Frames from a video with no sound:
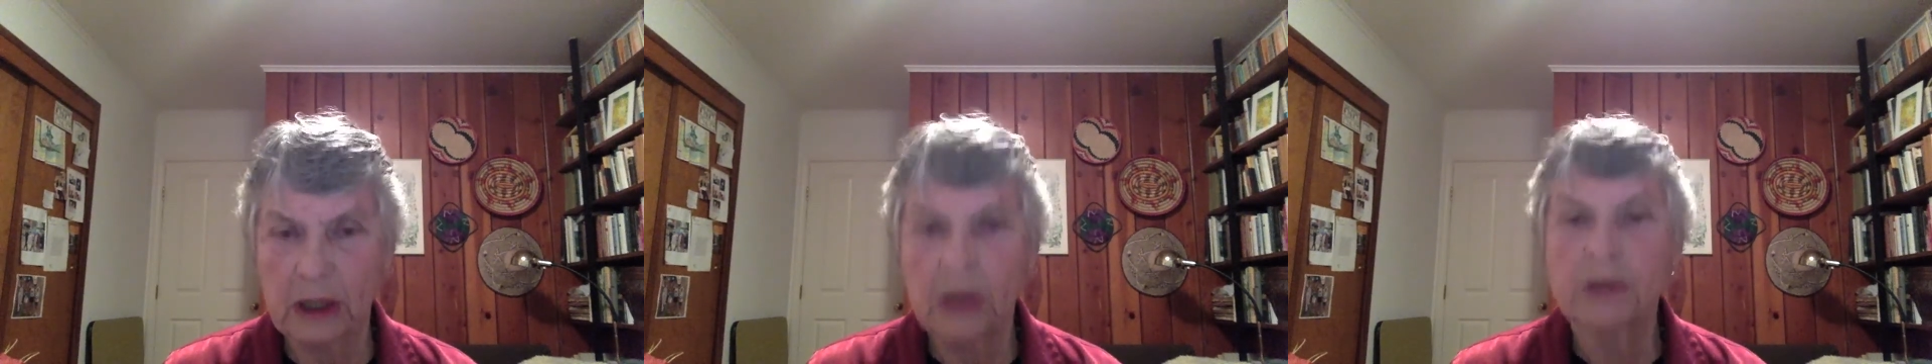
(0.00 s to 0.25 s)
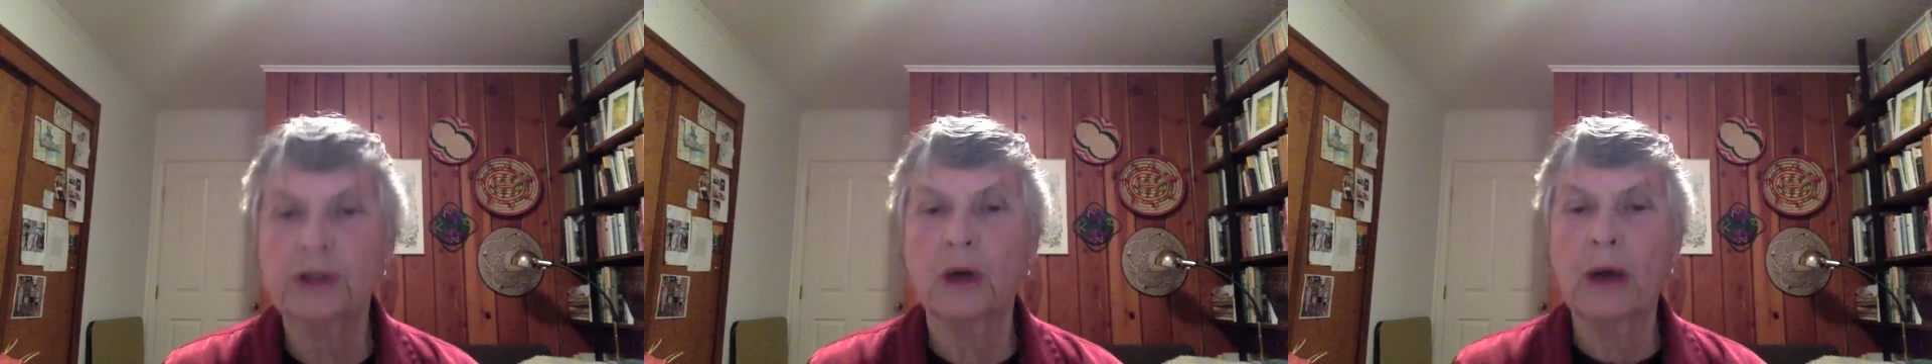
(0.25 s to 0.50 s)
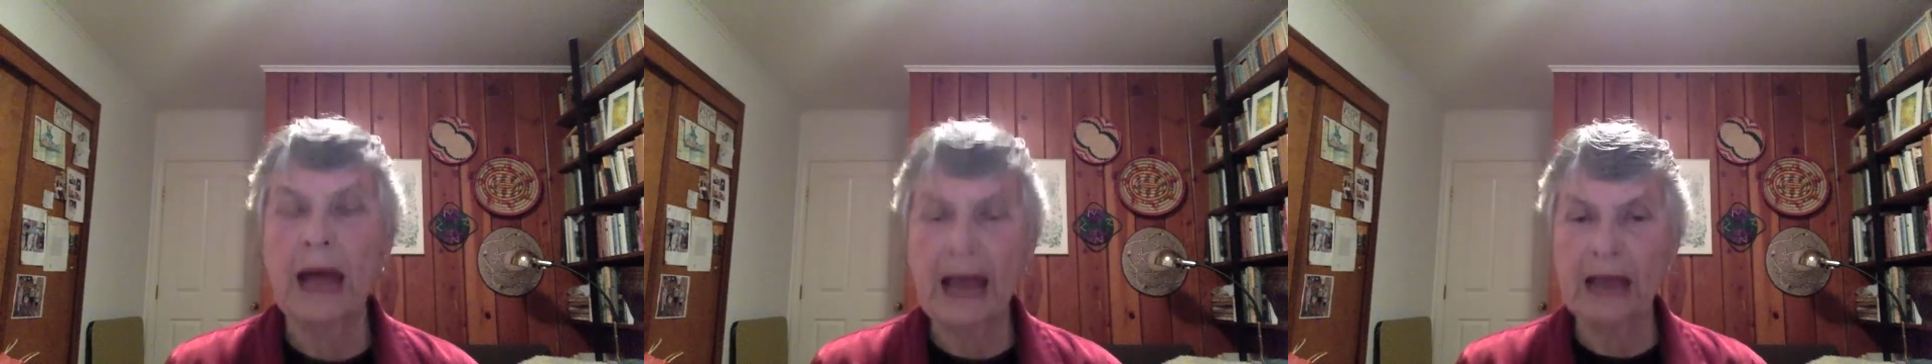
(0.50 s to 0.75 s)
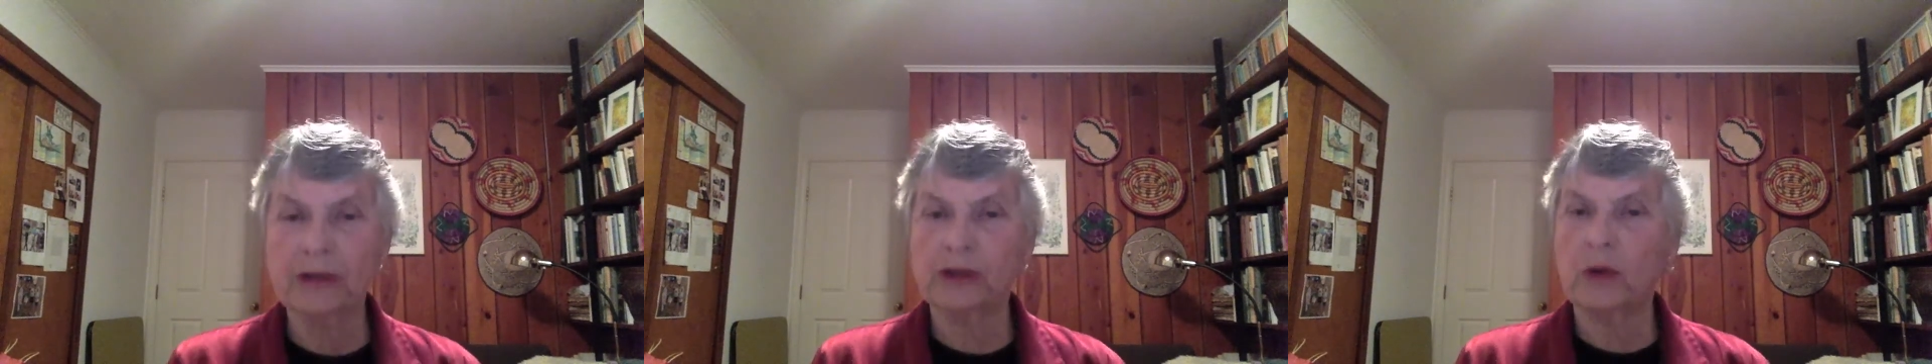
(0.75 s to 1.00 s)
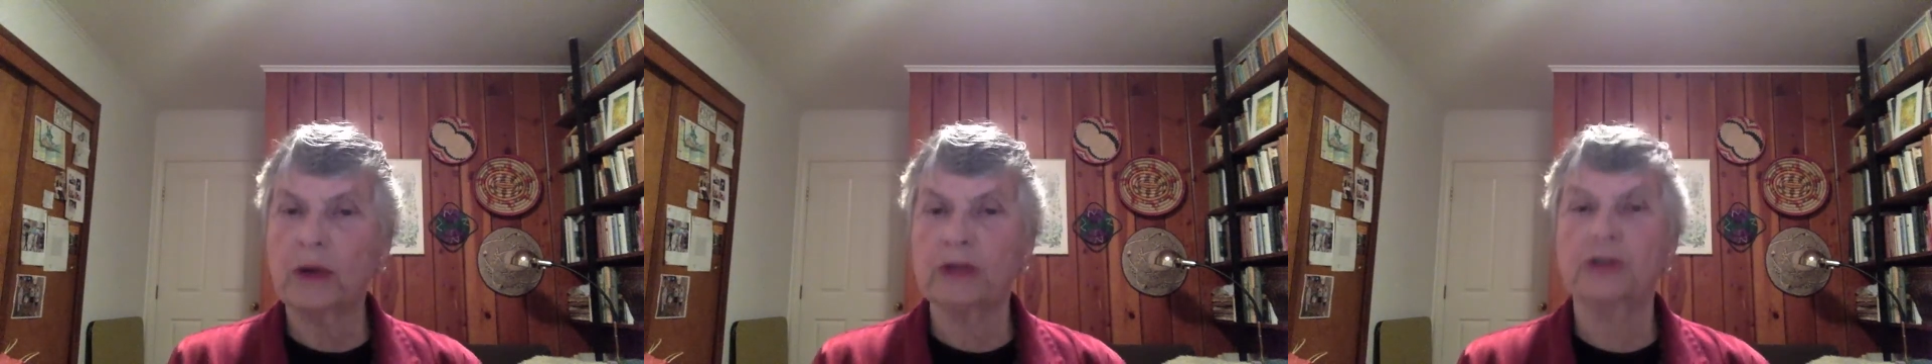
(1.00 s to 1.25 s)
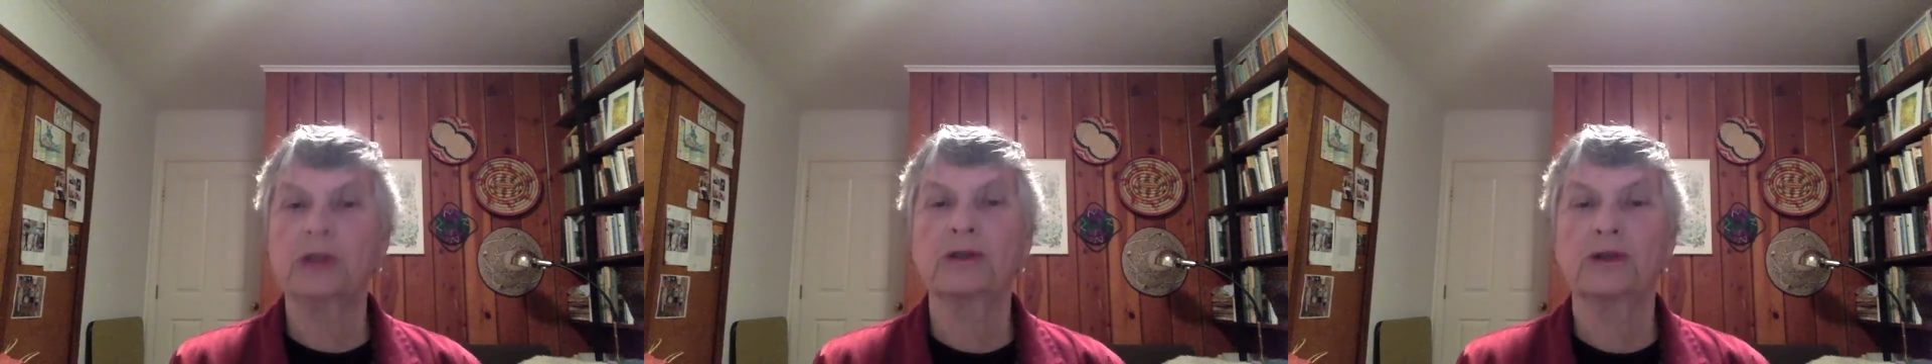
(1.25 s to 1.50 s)
So as
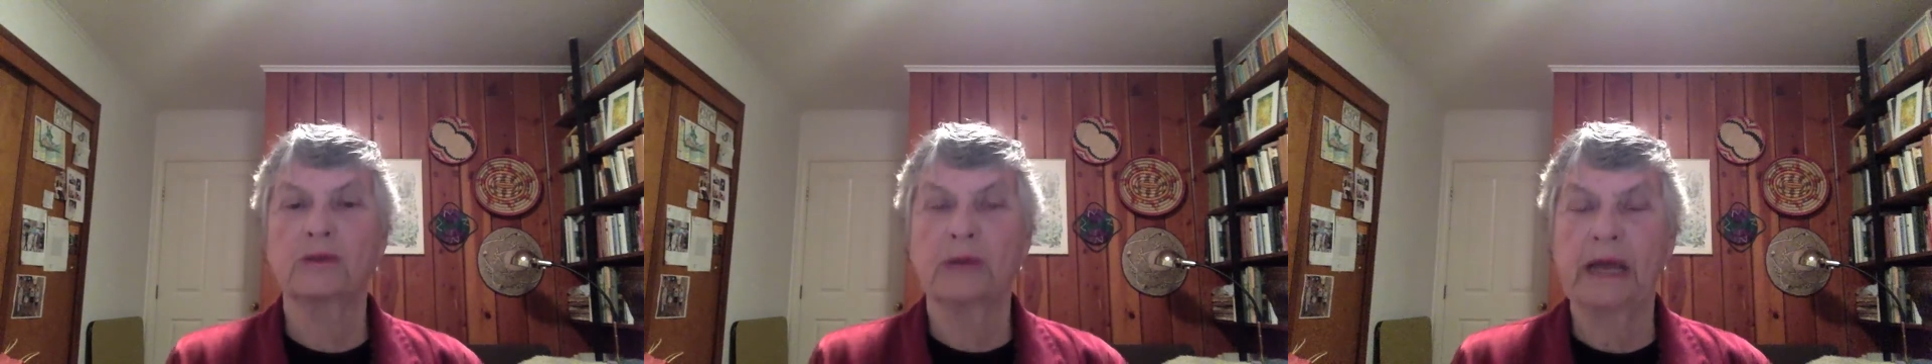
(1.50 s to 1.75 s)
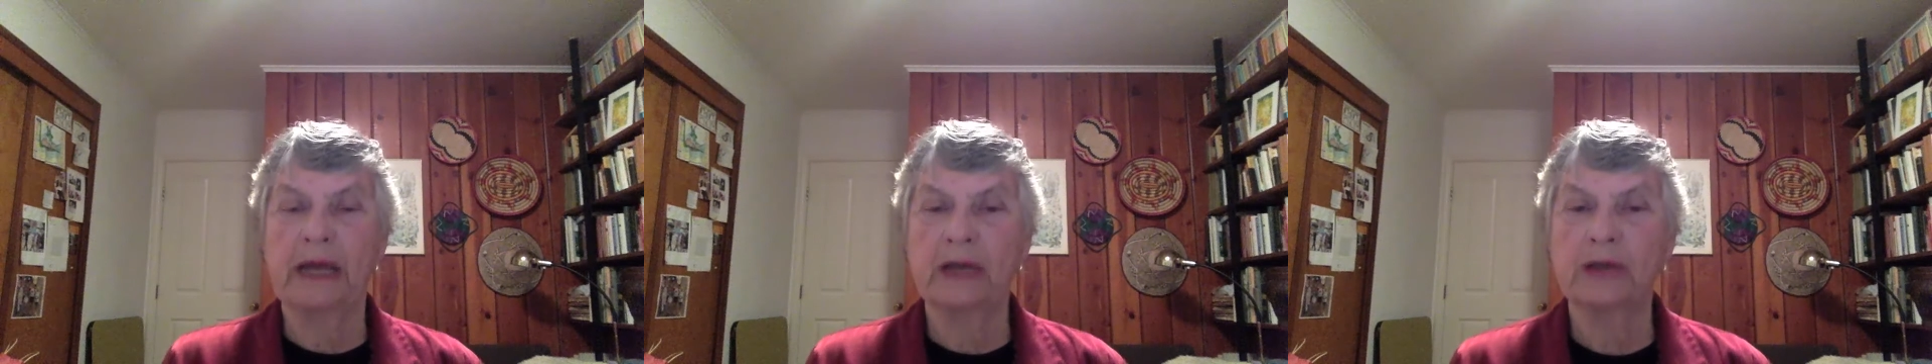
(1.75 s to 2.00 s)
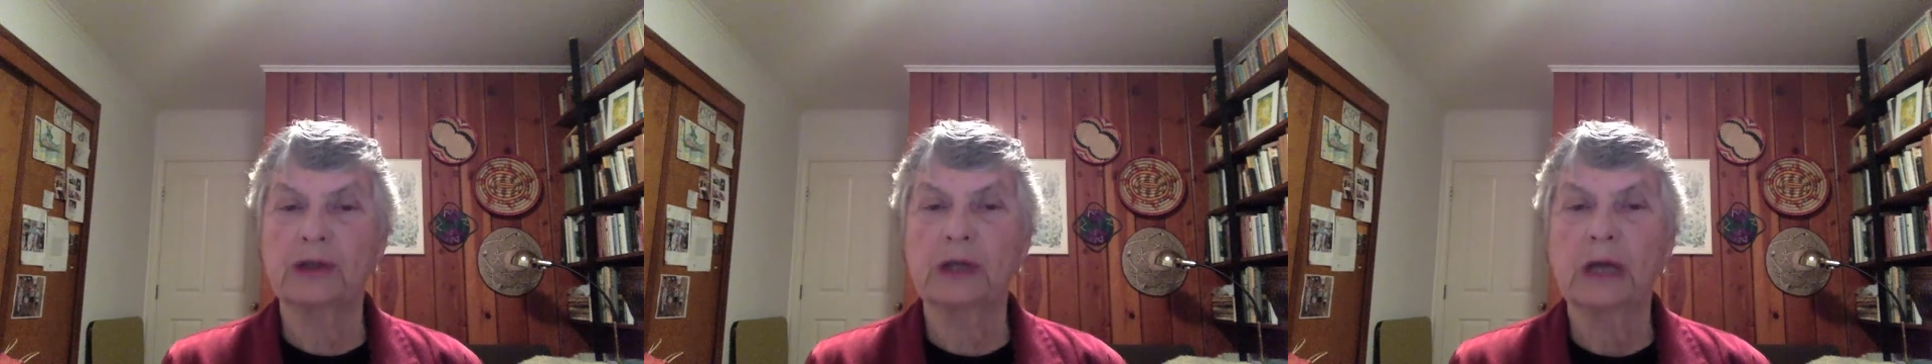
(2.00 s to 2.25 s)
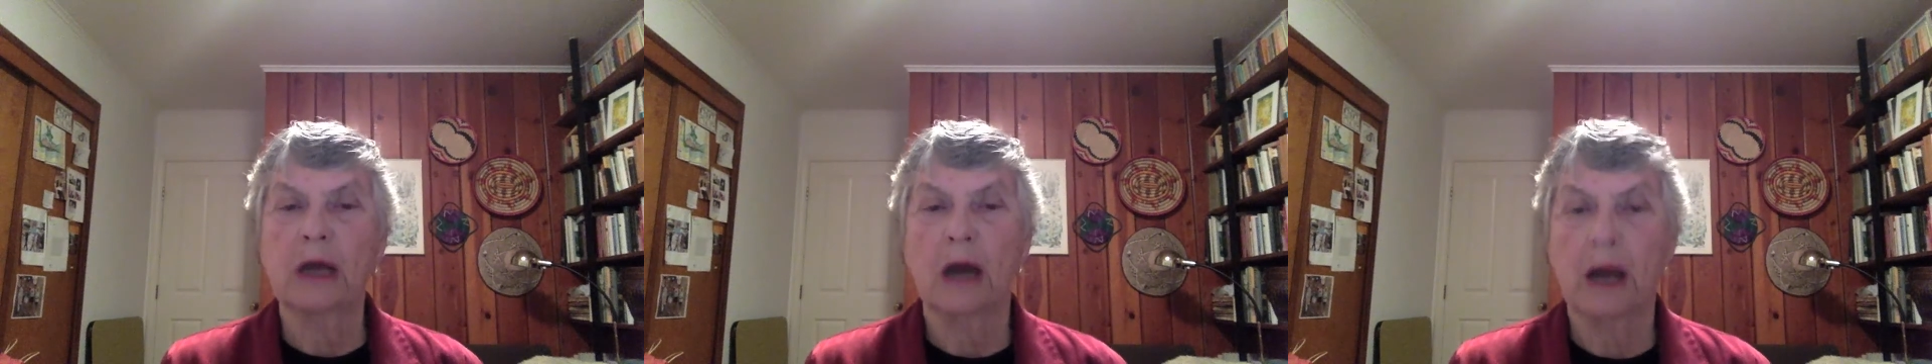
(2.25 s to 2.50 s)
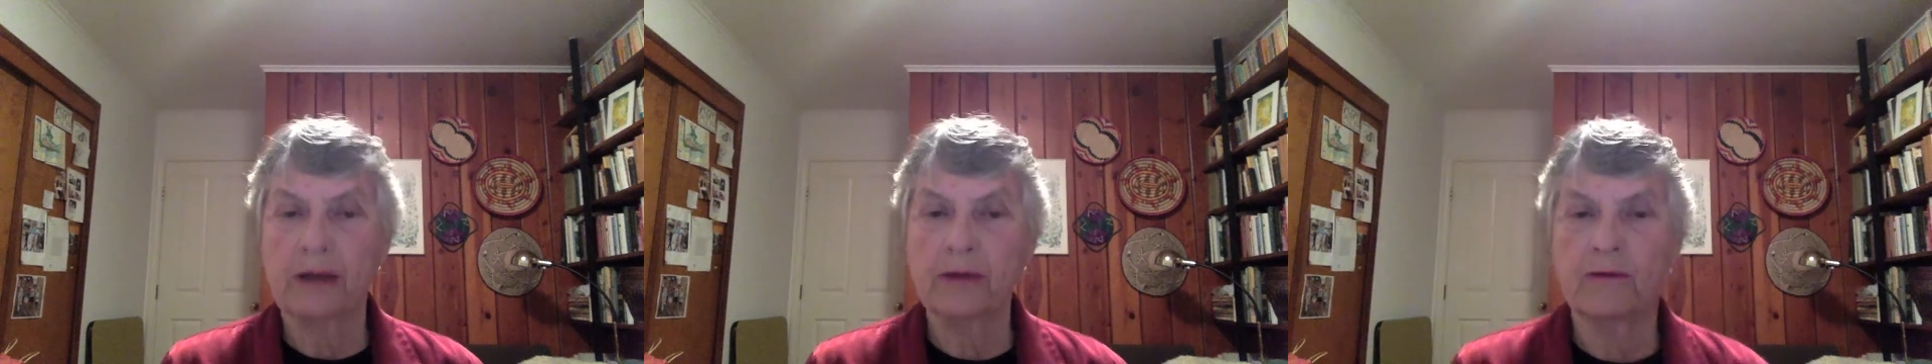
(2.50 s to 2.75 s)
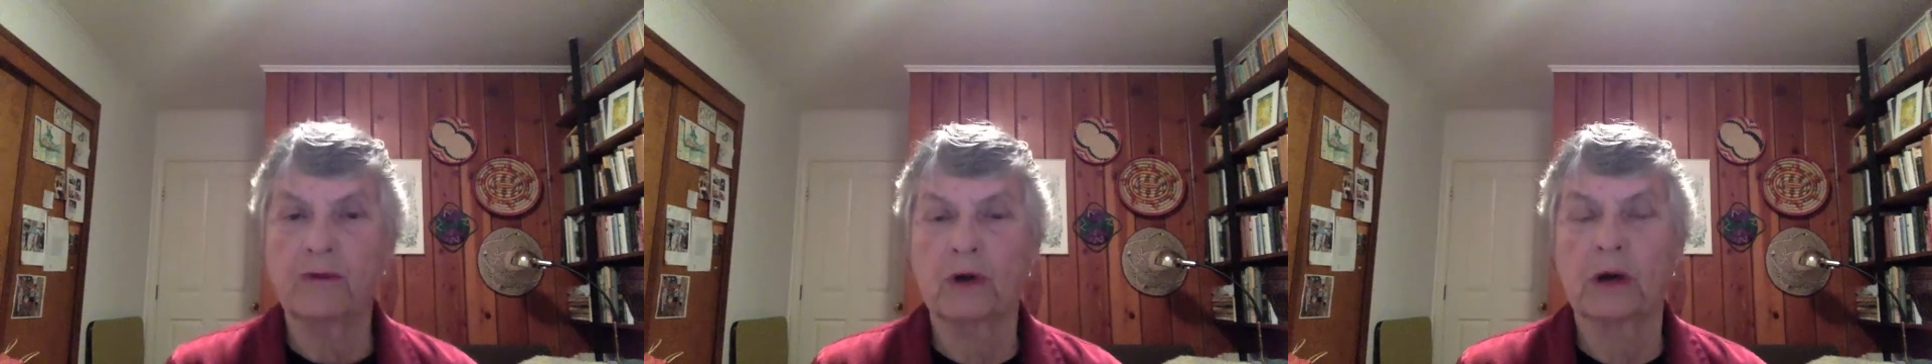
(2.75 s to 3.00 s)
questions are raised on the
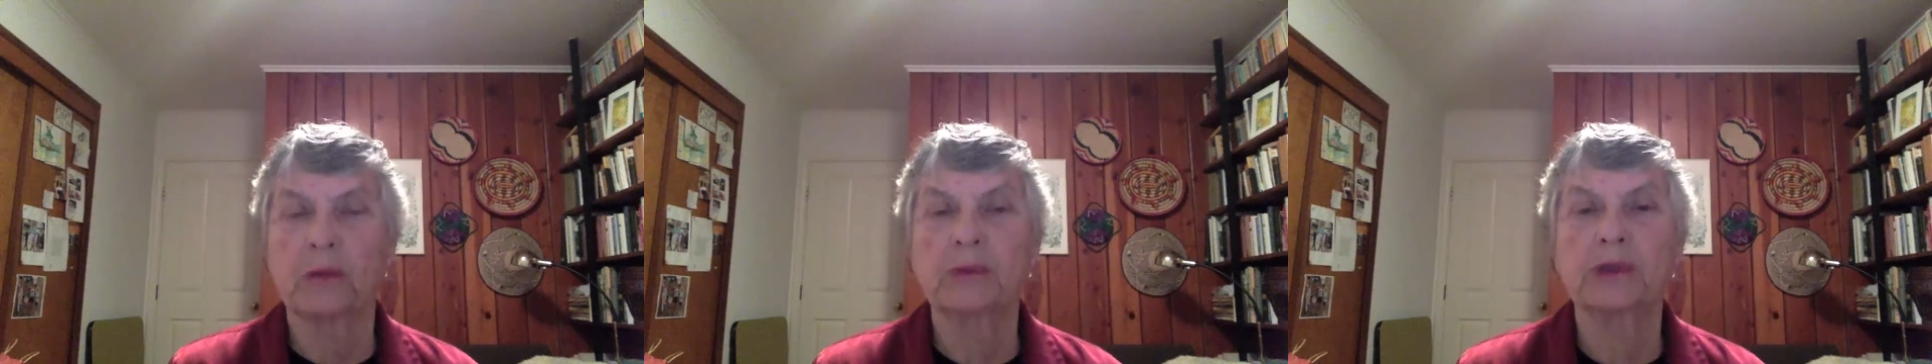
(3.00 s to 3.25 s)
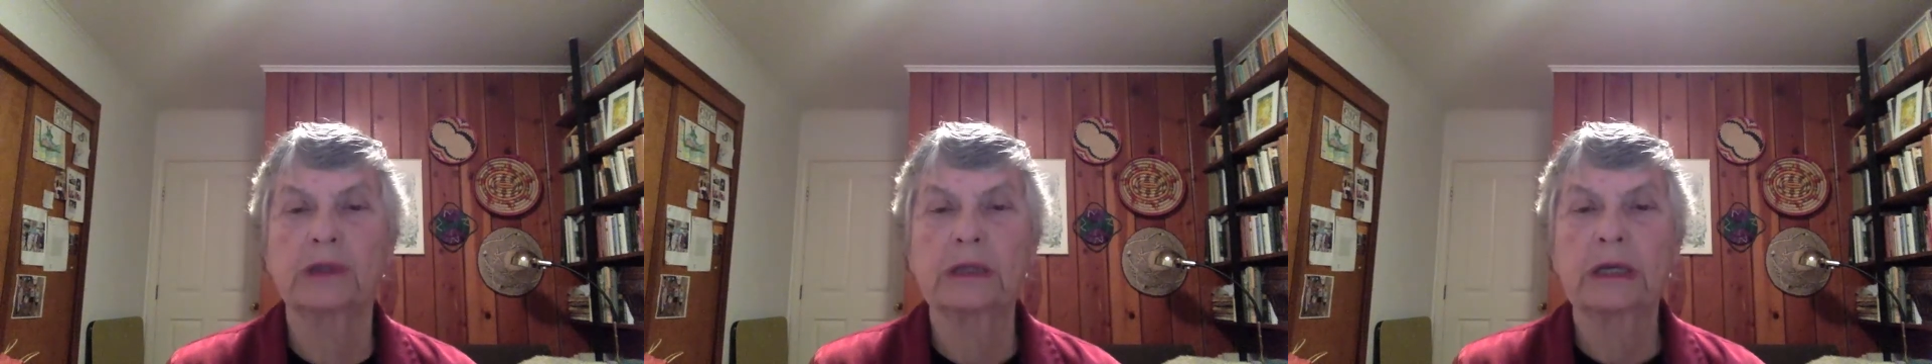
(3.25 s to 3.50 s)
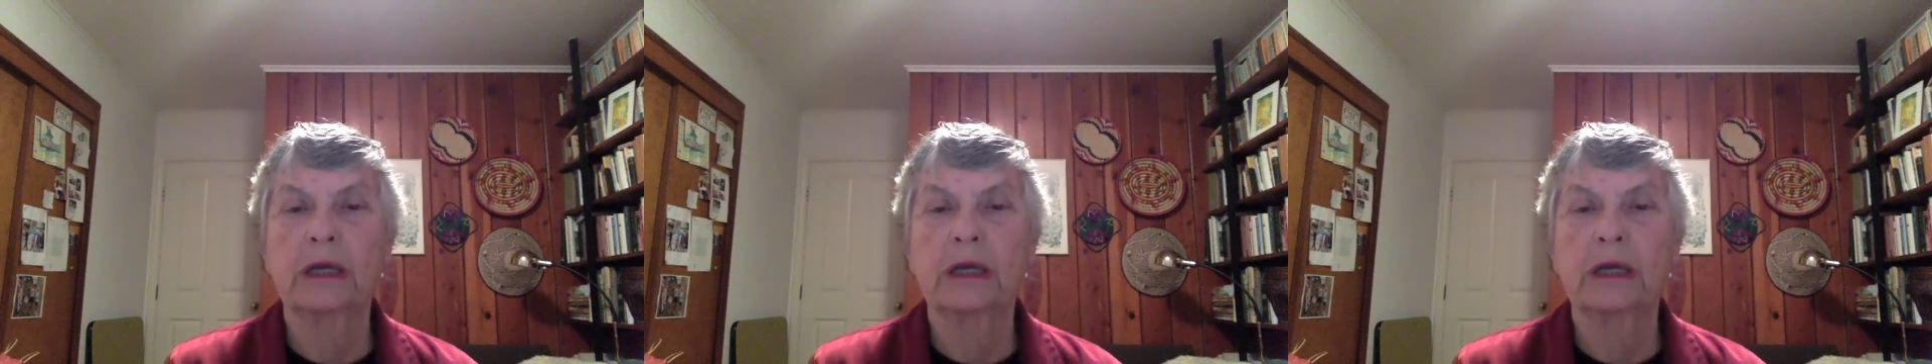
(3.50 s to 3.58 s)
forums,